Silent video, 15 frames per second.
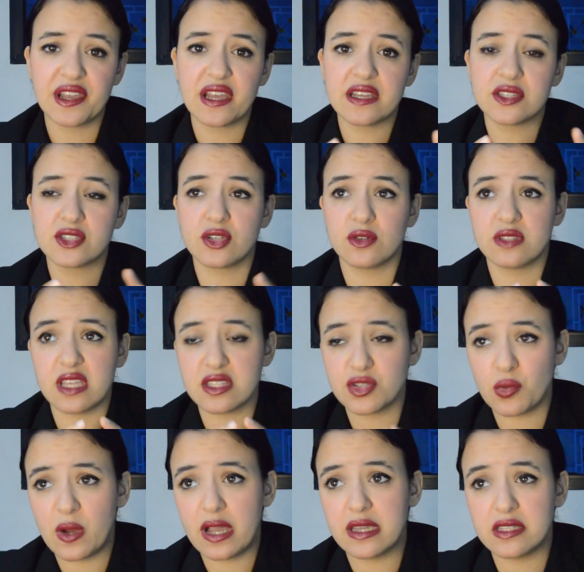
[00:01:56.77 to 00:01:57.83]
So that's
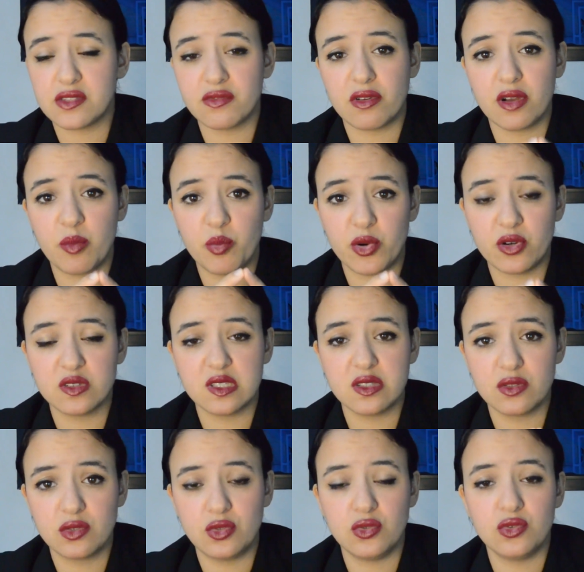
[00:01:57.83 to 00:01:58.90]
why it's very
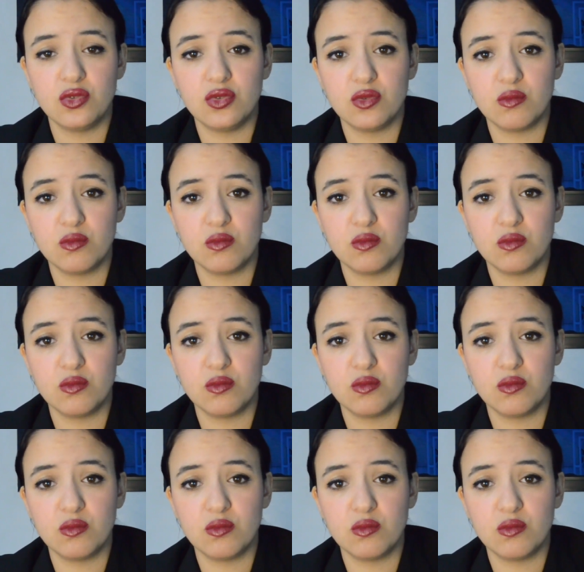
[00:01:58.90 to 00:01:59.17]
important to